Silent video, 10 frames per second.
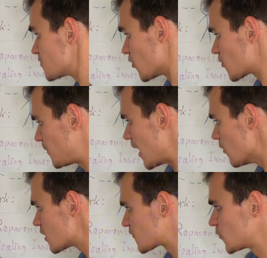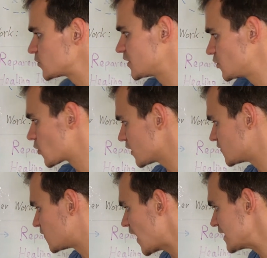more powerful than your
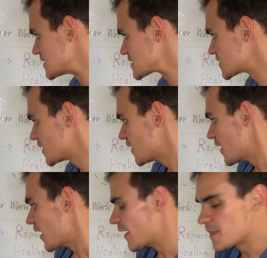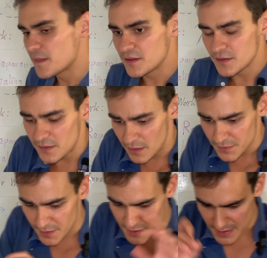advice. And
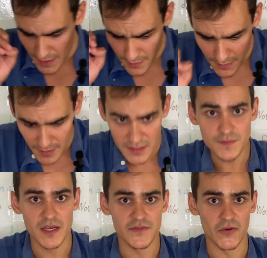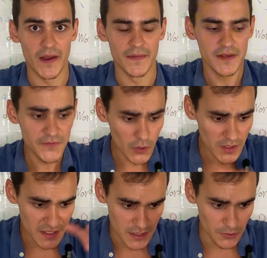understand this, my friend. If you're
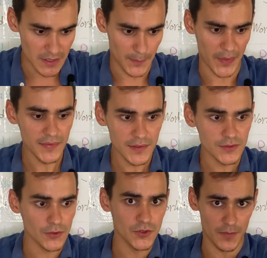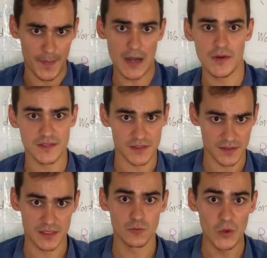still dependent on your parents in
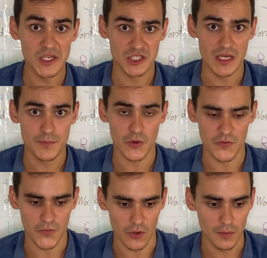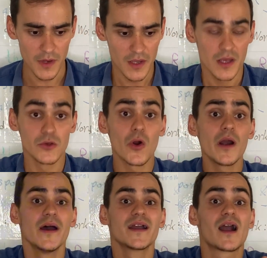some way, shape, or form, you
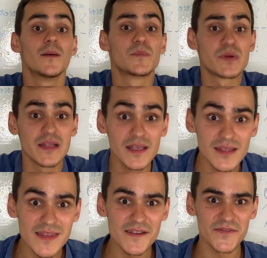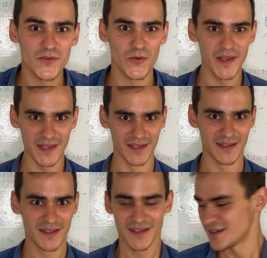are completely free
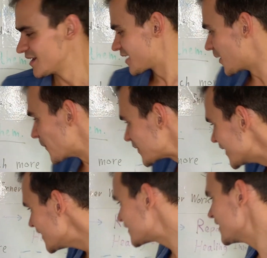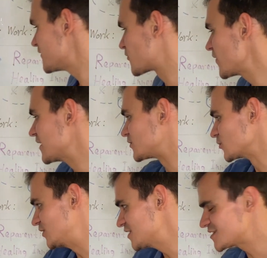to
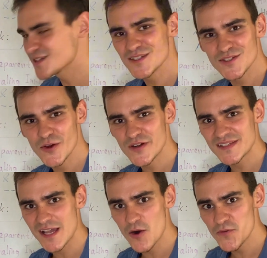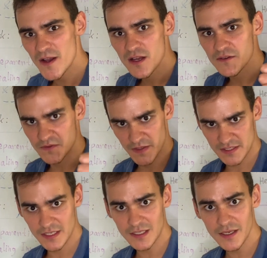distance yourself
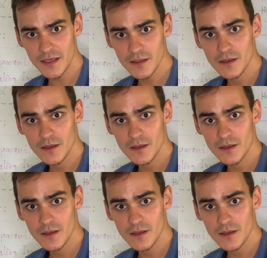physically